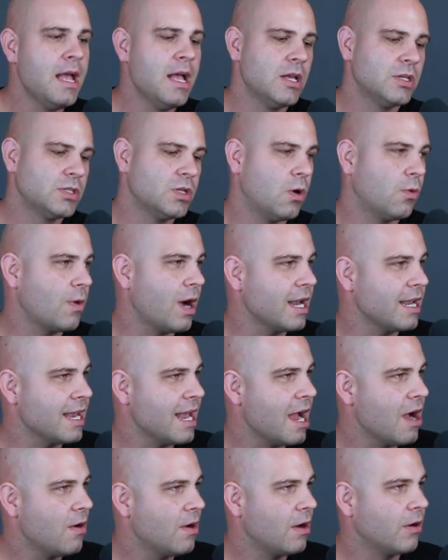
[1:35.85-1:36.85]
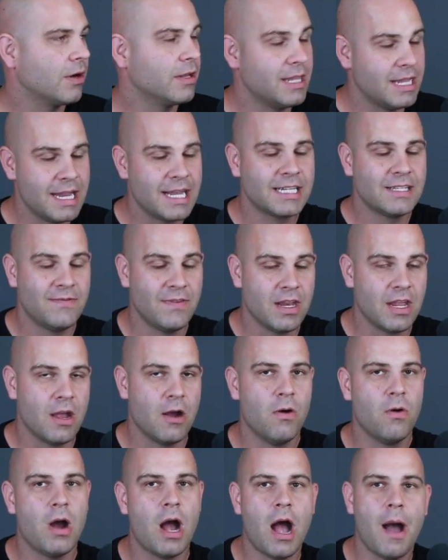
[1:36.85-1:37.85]
So right now, or in the next
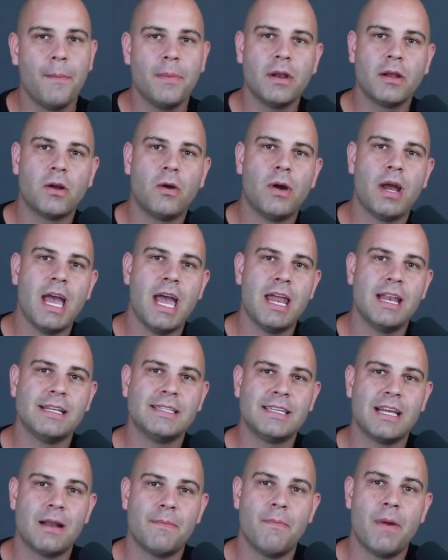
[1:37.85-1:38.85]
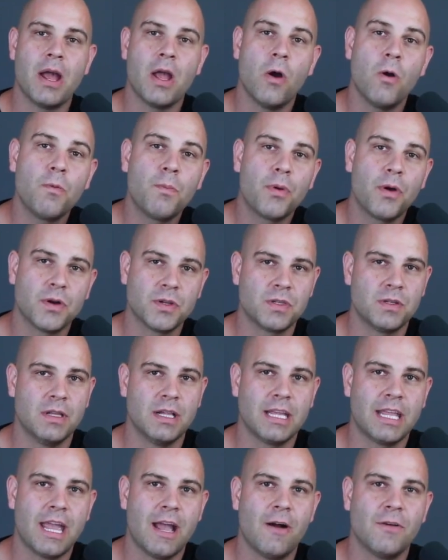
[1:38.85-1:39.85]
video, I'm gonna go ahead and set up my own personal
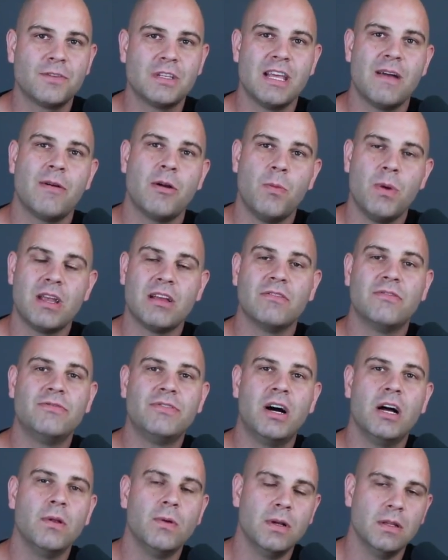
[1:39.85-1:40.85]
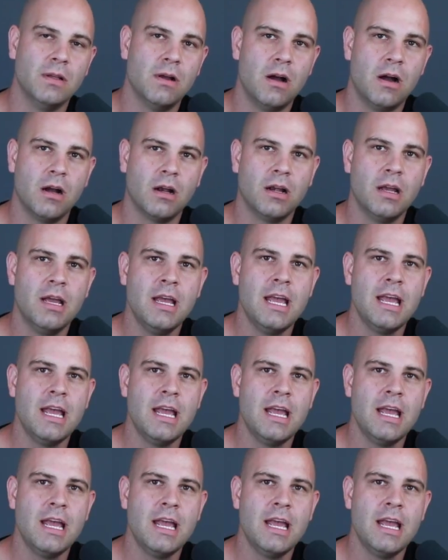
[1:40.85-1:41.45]
account so that way we can follow along